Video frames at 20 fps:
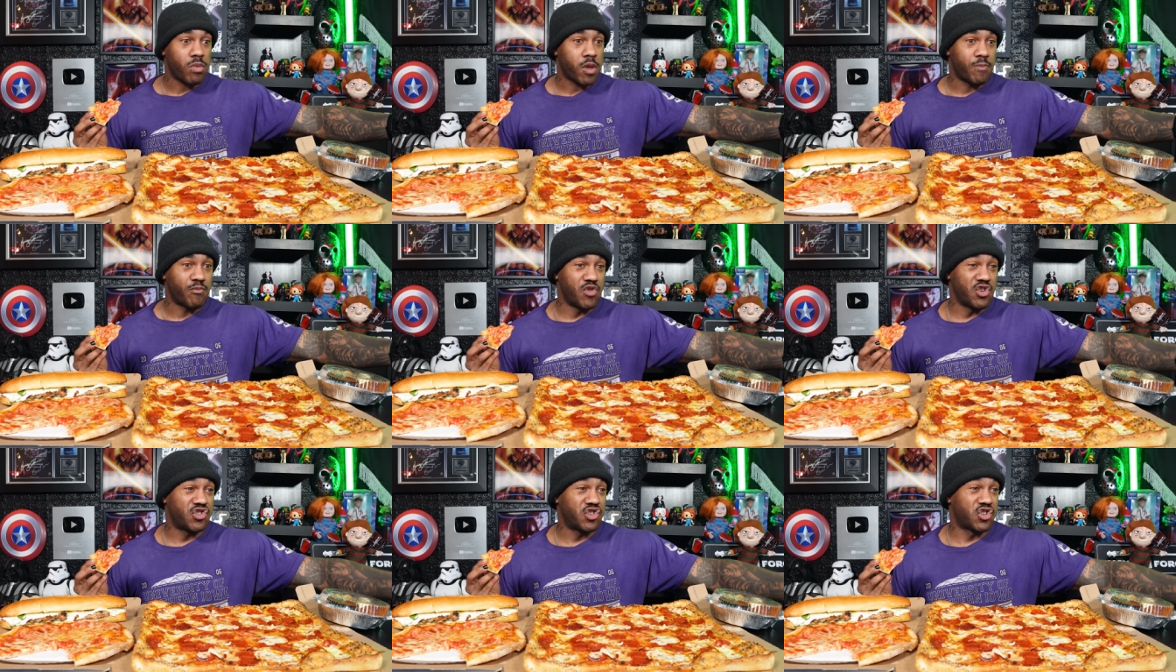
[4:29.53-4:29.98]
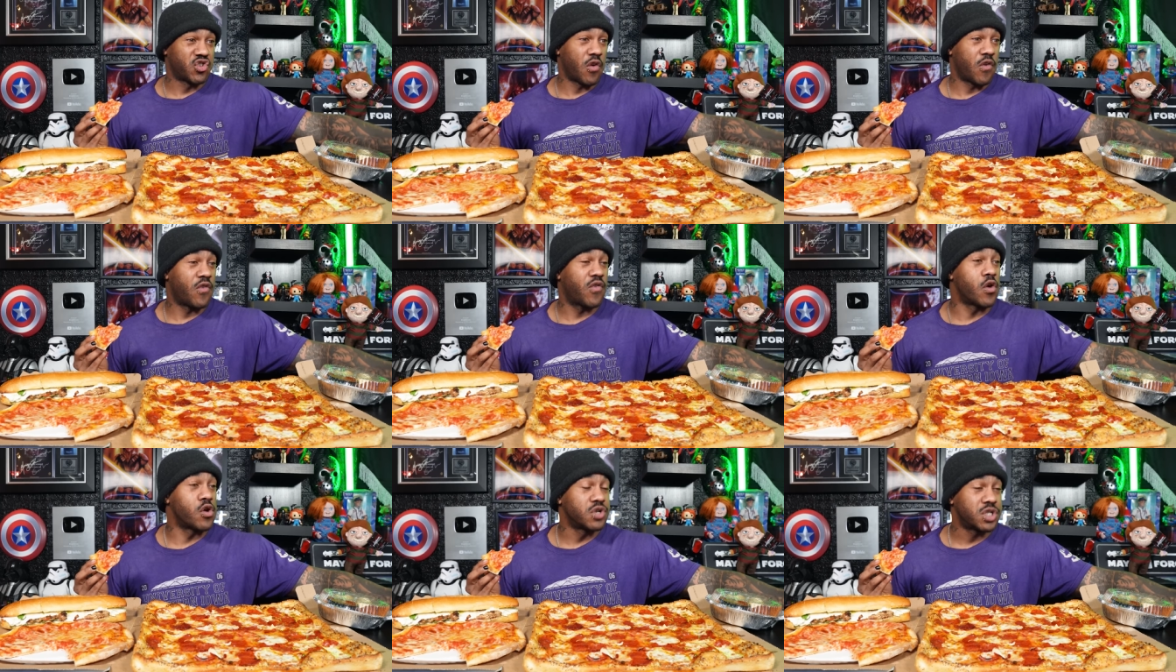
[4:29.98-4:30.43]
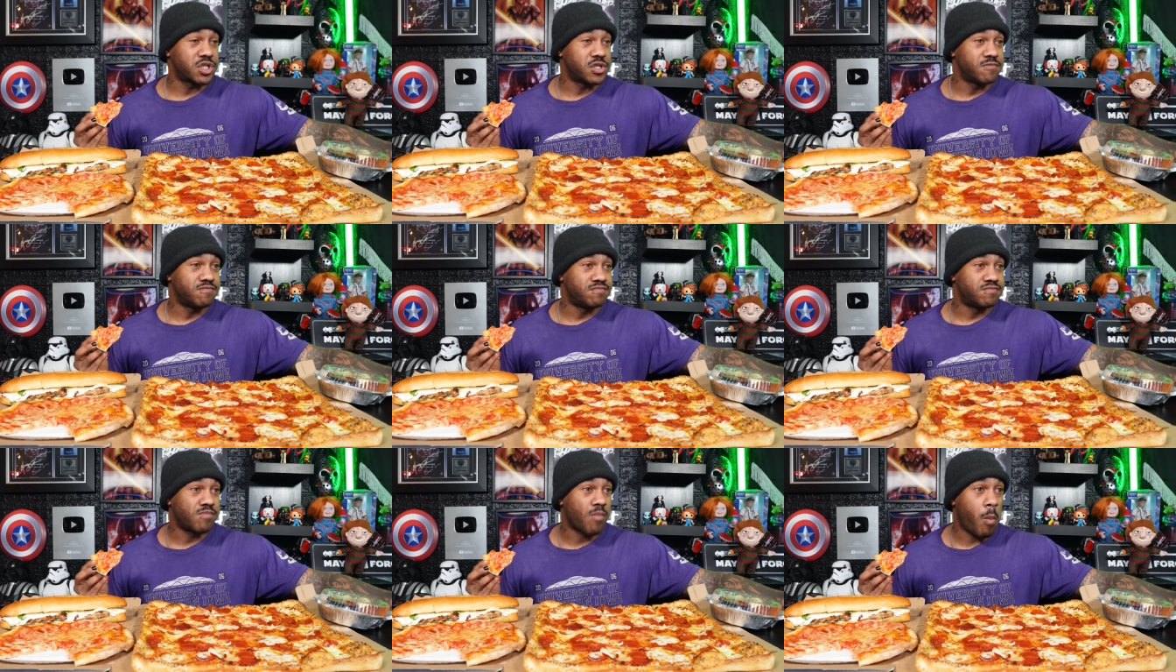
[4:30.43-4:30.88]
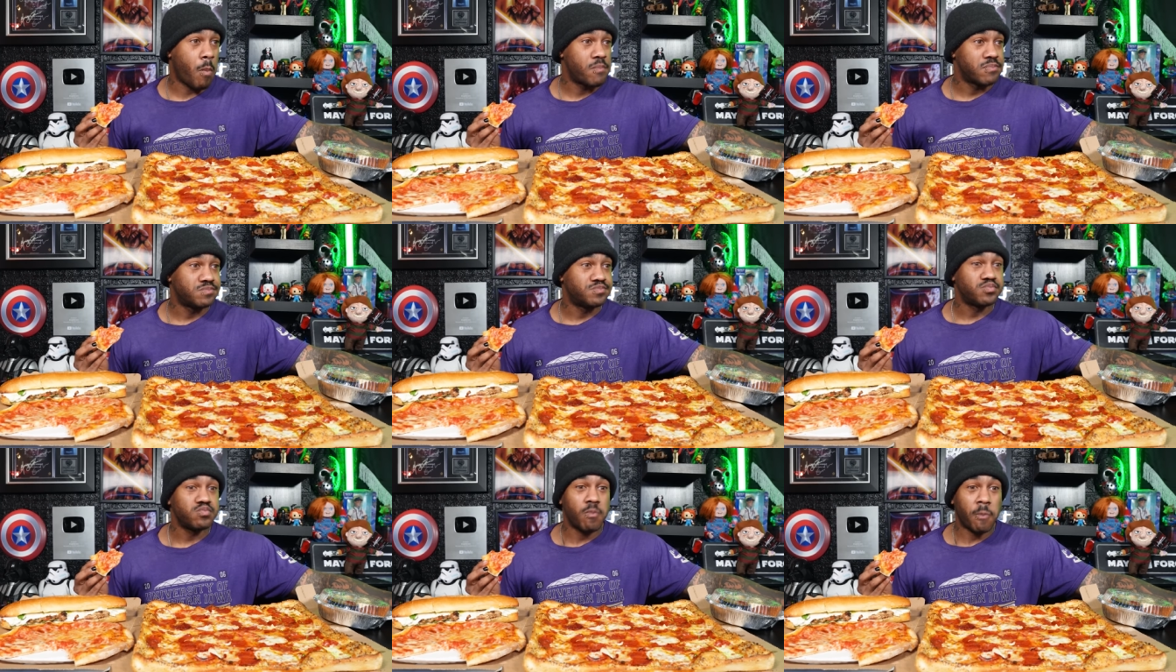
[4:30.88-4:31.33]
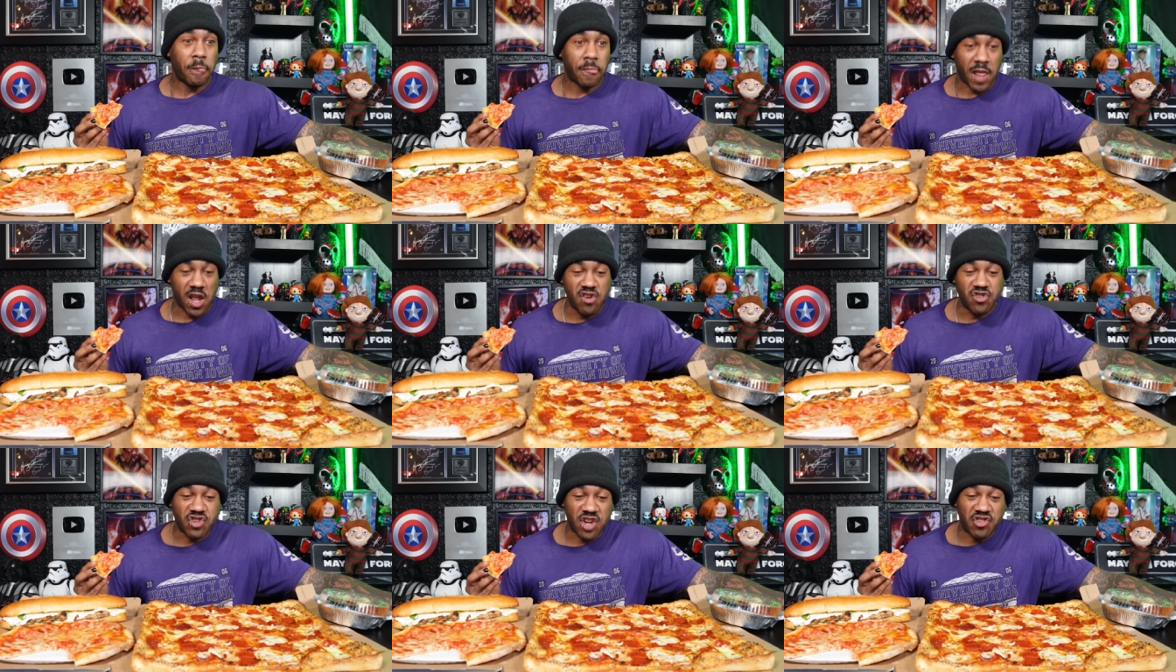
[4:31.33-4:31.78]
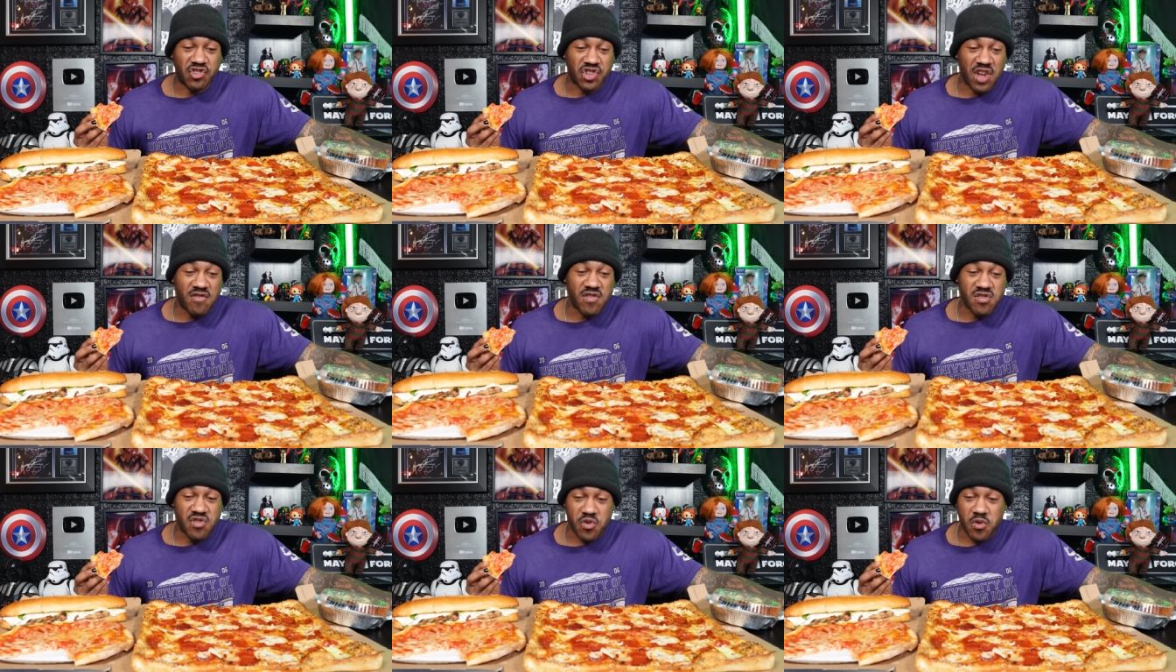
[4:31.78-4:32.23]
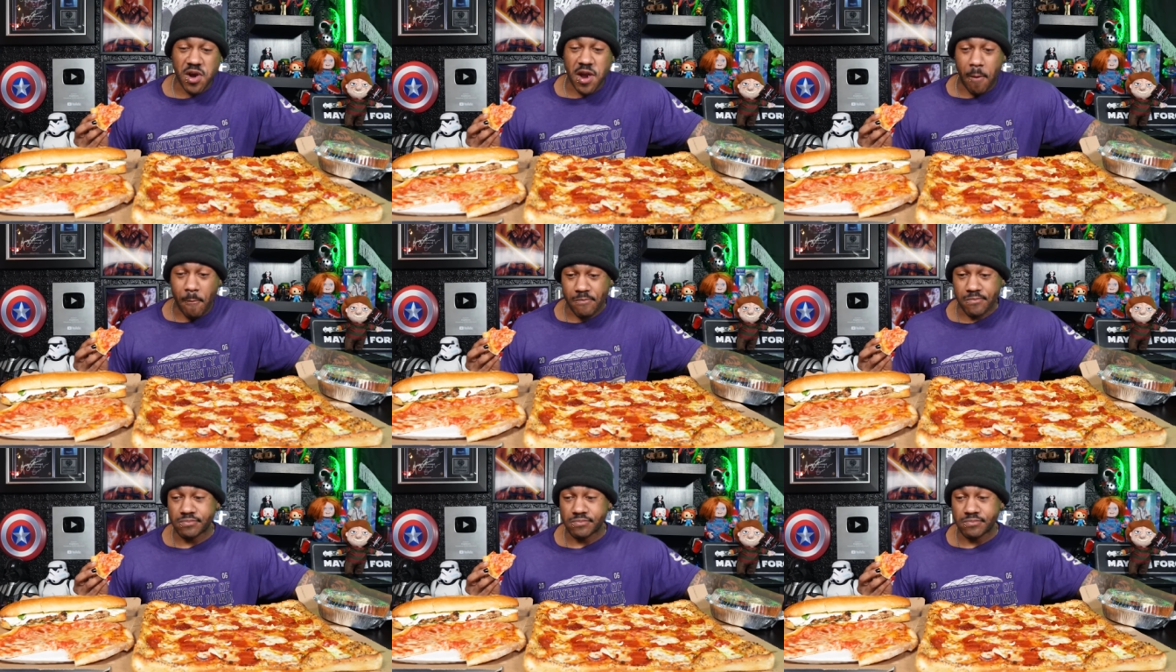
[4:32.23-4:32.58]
This is a first. He said seven three.